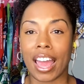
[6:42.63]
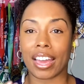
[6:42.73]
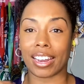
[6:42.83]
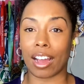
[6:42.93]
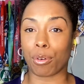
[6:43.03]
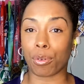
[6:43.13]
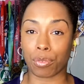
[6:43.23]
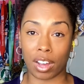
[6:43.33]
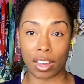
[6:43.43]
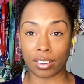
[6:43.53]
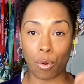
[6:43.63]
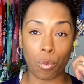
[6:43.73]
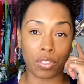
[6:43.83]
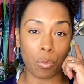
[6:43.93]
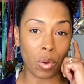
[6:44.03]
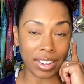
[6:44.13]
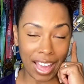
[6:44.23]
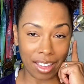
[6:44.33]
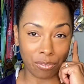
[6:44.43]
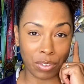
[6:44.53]
and I will run with one
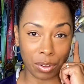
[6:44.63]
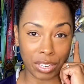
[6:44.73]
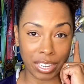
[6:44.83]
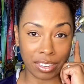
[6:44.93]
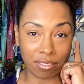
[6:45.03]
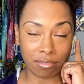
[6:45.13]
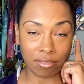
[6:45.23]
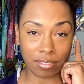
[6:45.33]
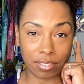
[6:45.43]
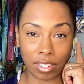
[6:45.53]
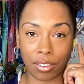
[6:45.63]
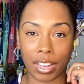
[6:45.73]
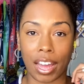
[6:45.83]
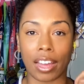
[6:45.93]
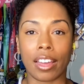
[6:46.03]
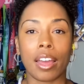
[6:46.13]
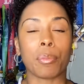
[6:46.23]
headphone in, okay?